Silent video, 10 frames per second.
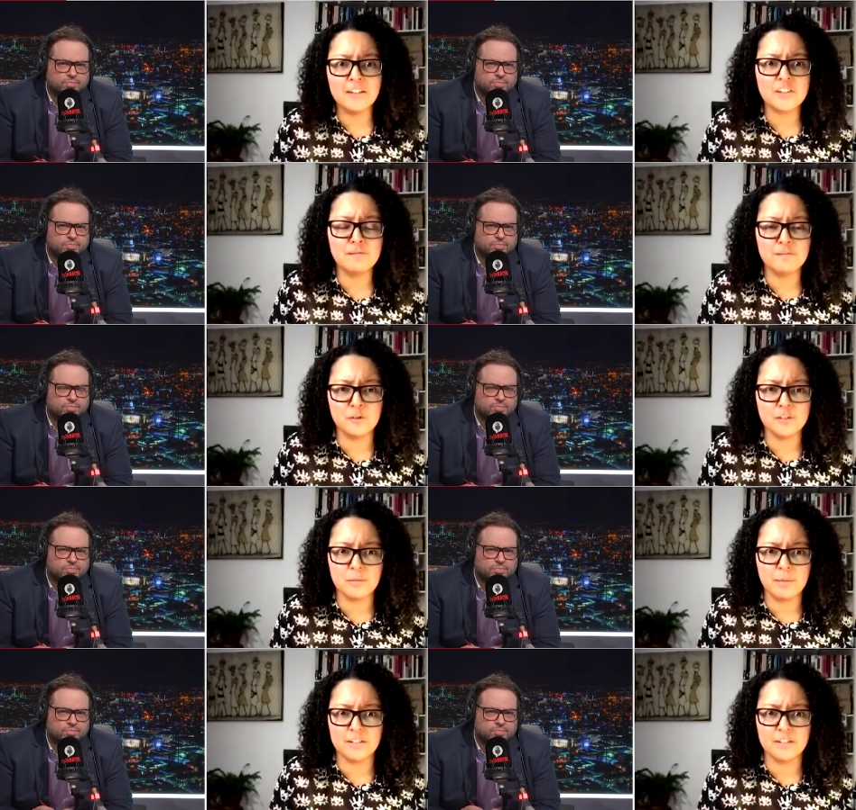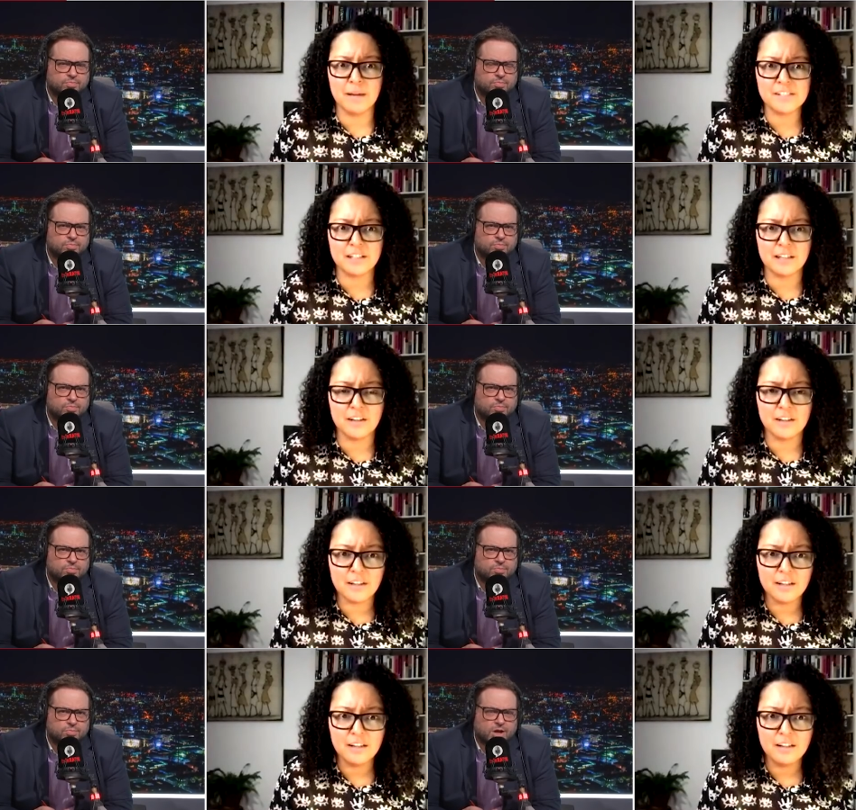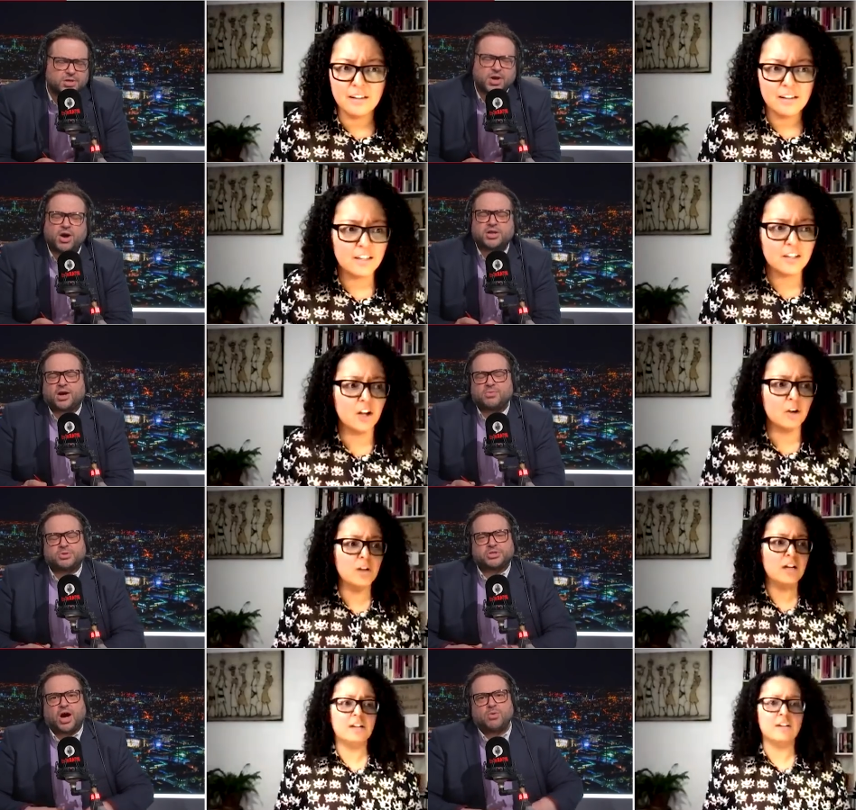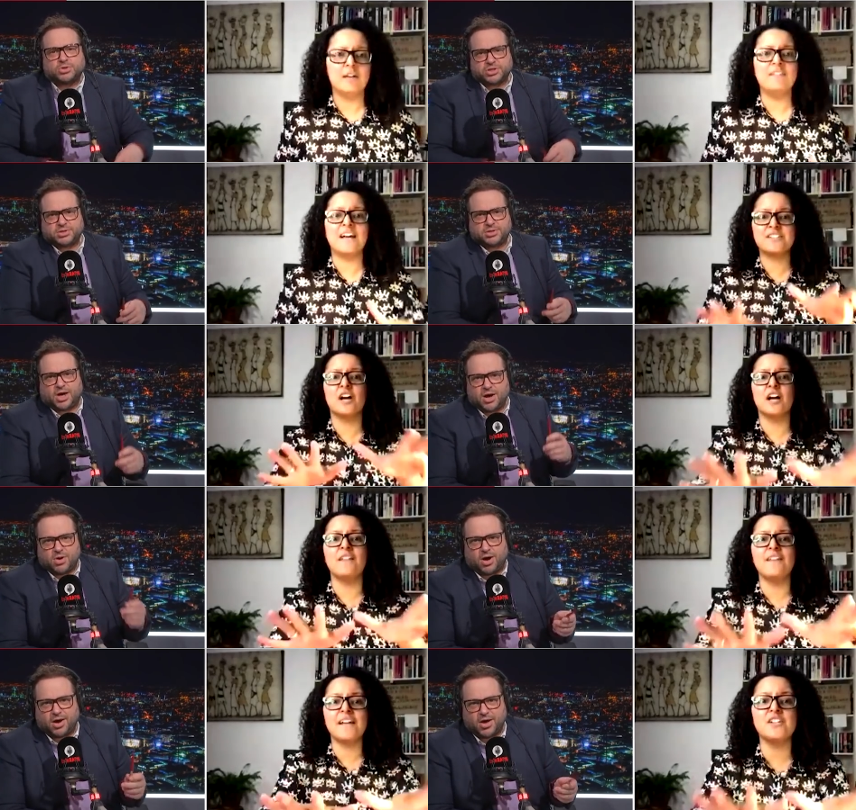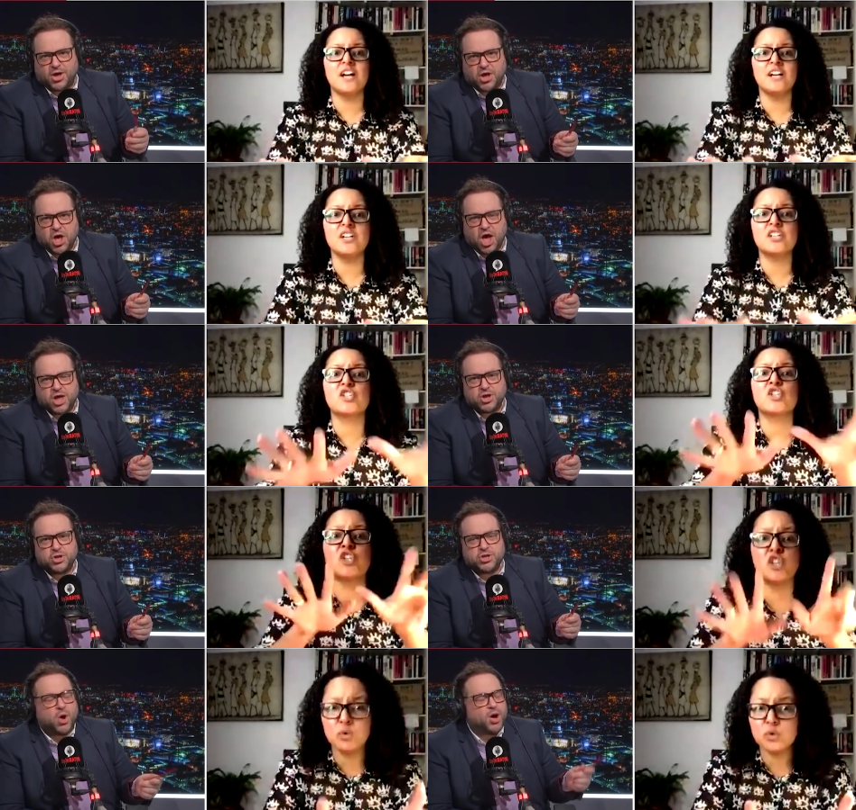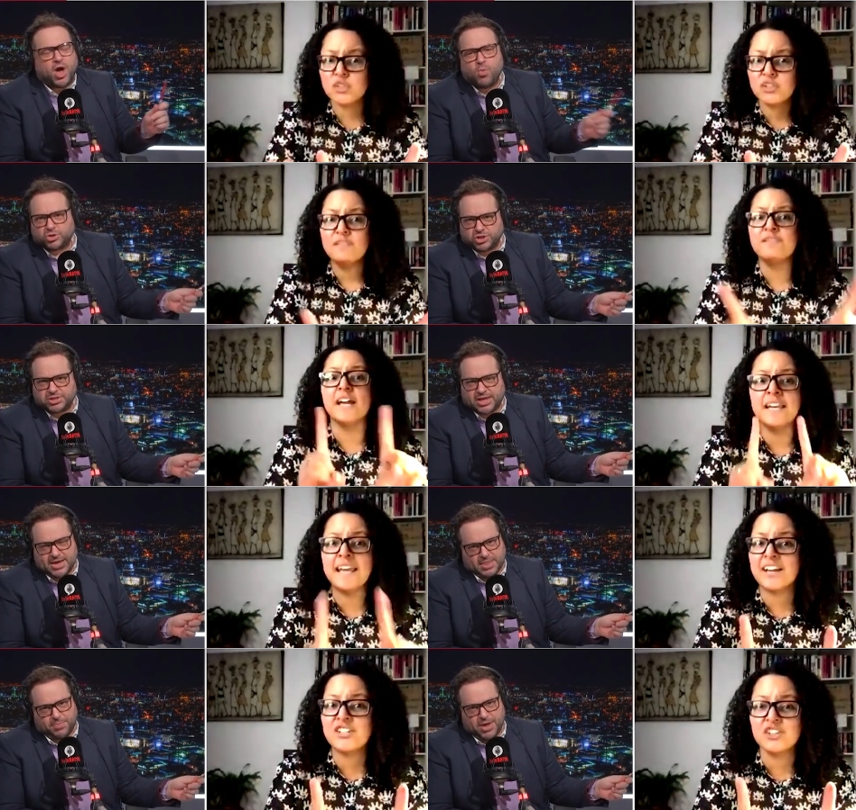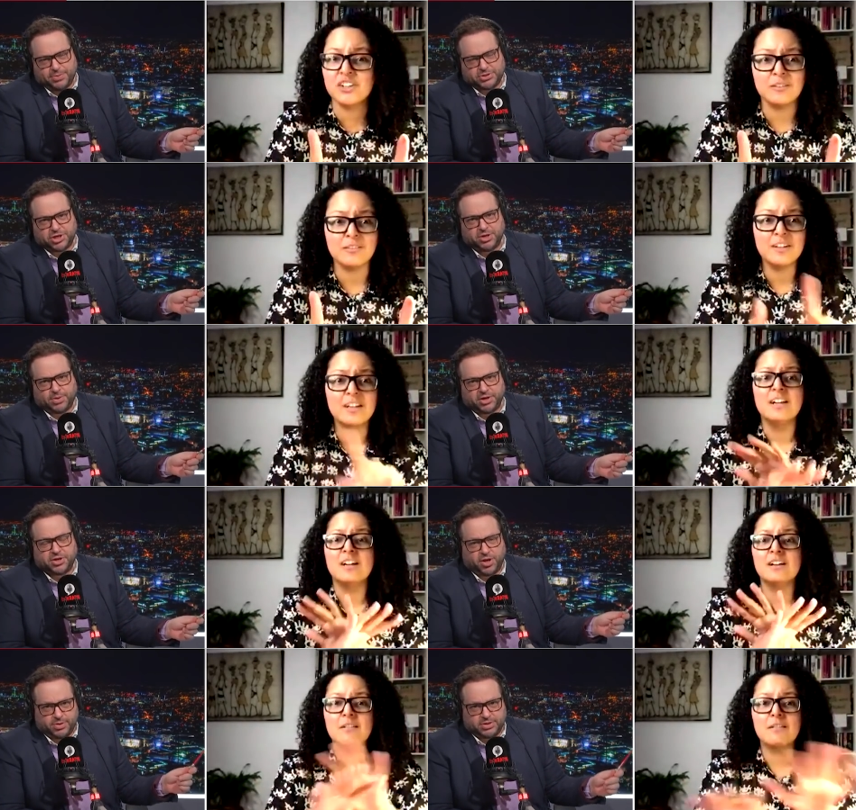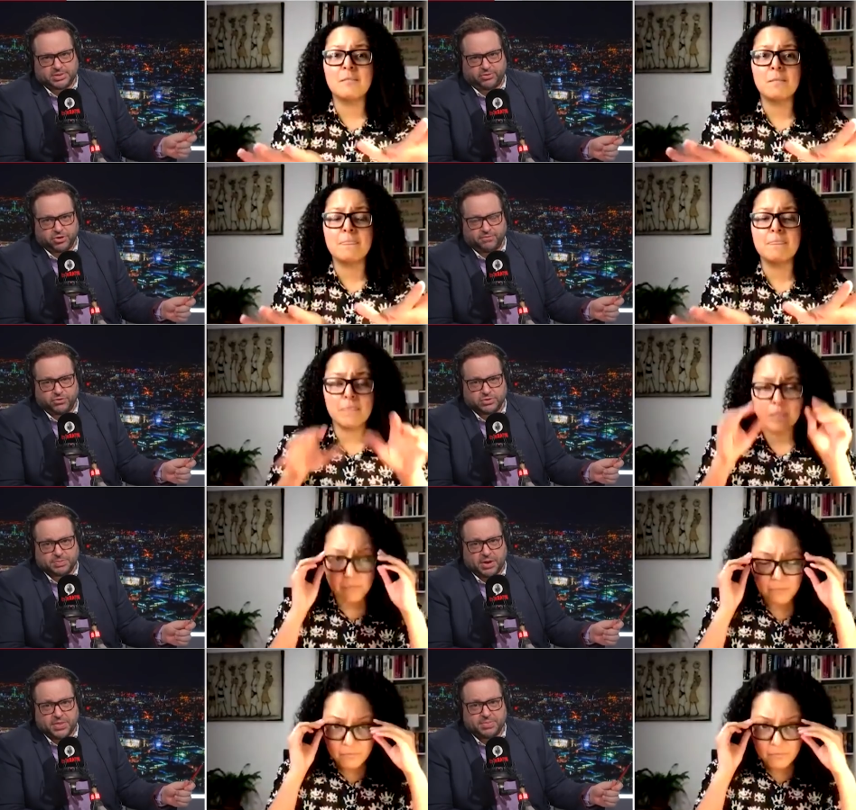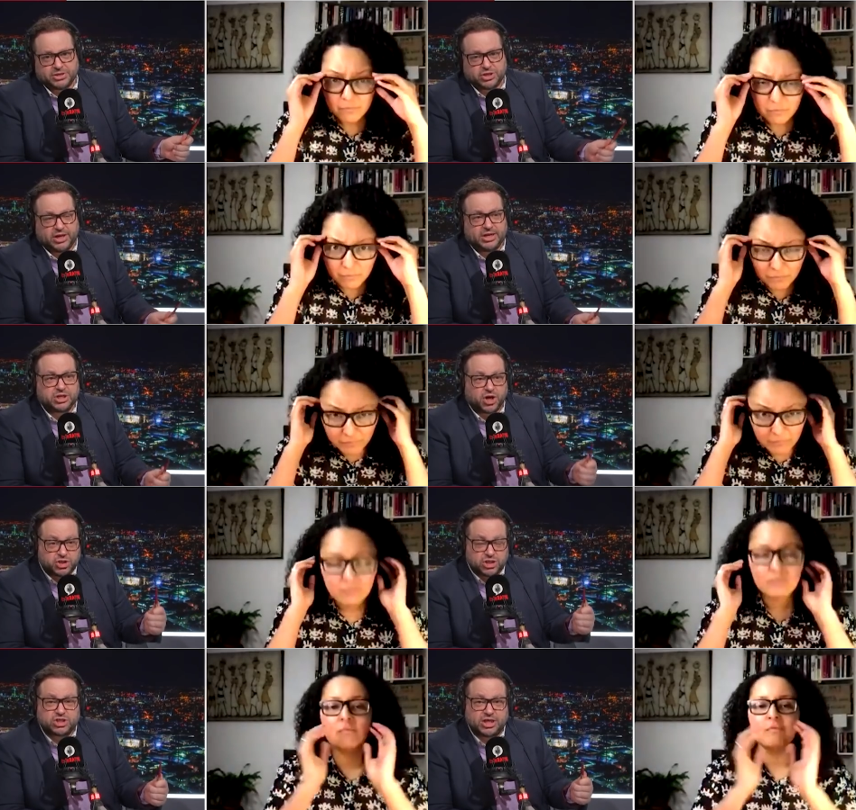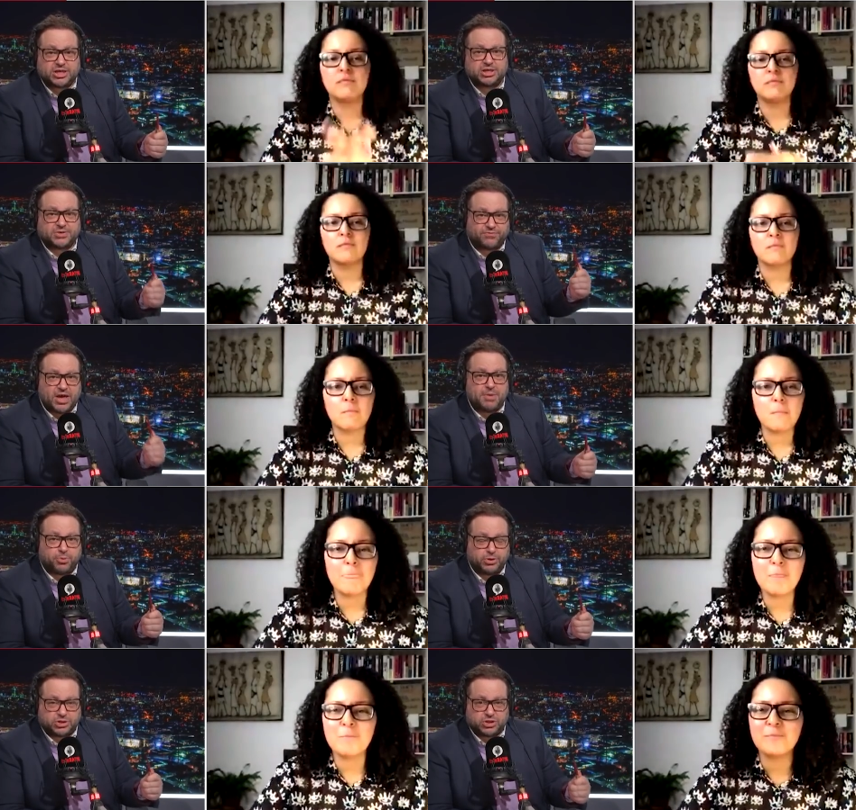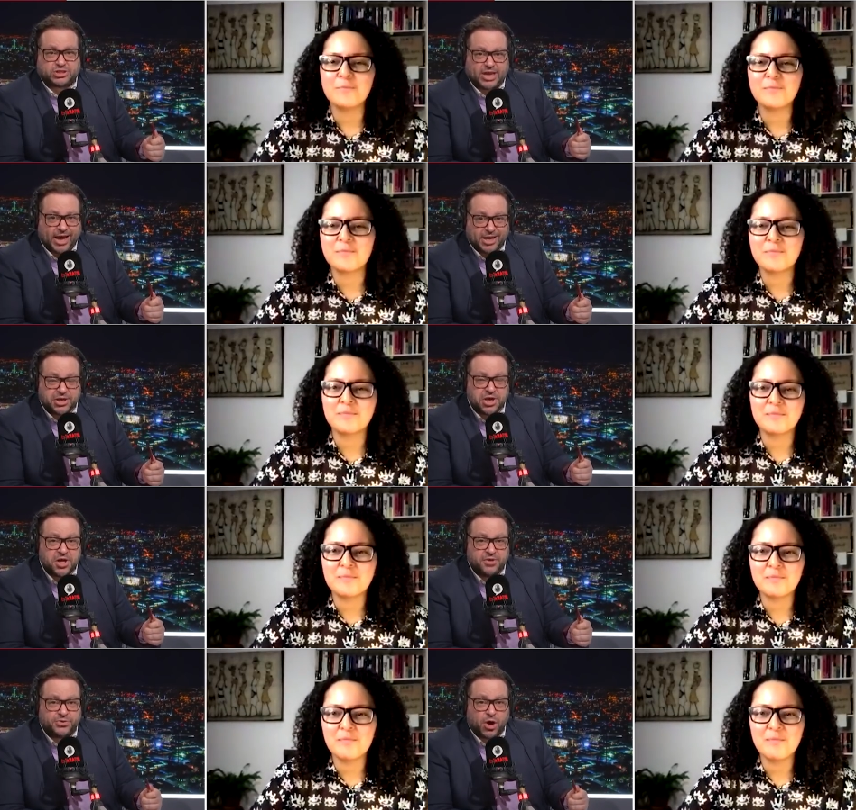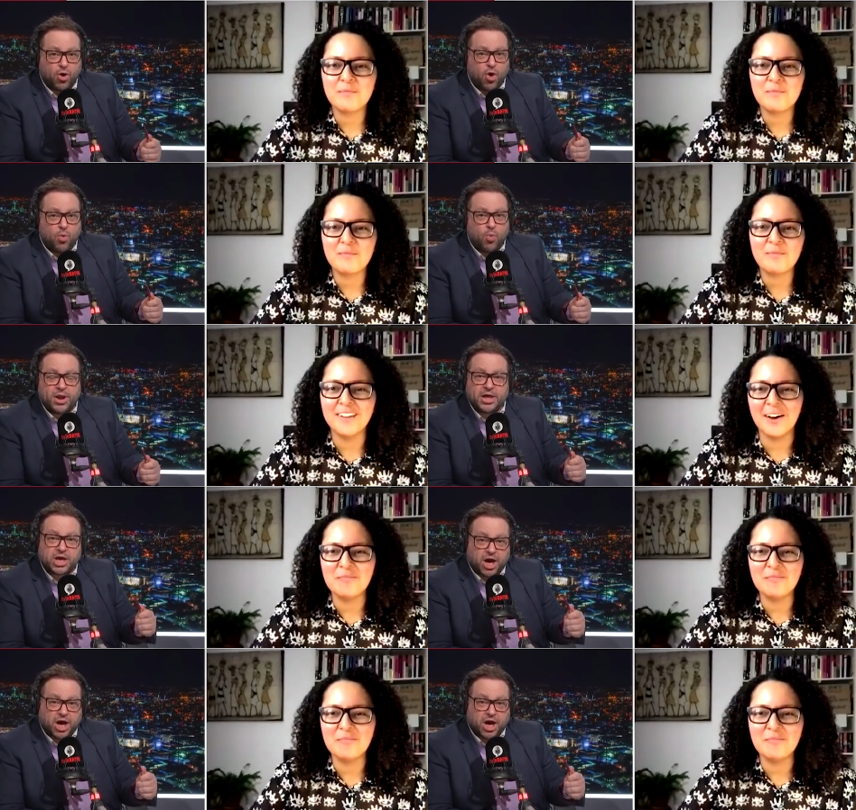Speaker 1: confused about his masculinity. I know, you know? I, I, wasn't. I wasn't, that's not, I, and that's not an excuse. No, and I wasn't it's saying that
Speaker 2: people turn a blind eye because they're confused about their masculinity. I just think it's a fair point to say that yeah. when it